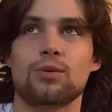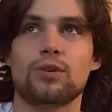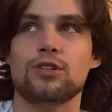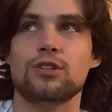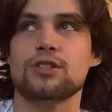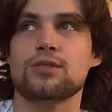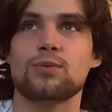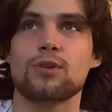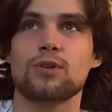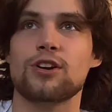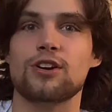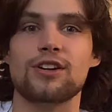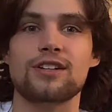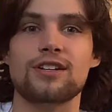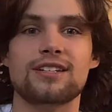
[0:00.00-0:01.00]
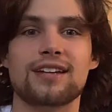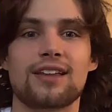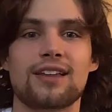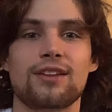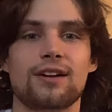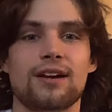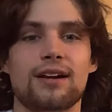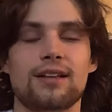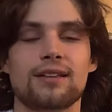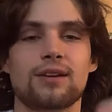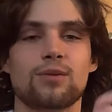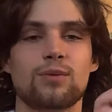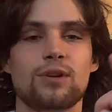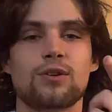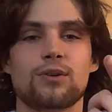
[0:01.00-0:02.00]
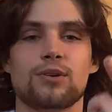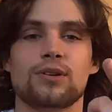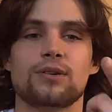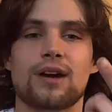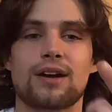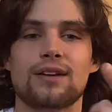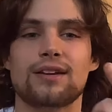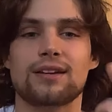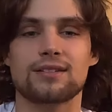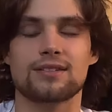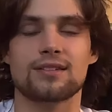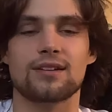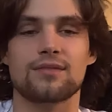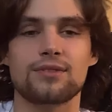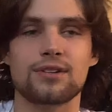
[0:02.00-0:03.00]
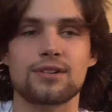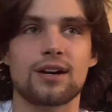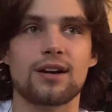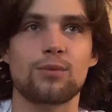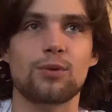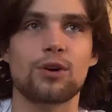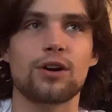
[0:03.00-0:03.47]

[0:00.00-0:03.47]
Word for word: we just we're good together. Eh? Like we know how to get stuff done.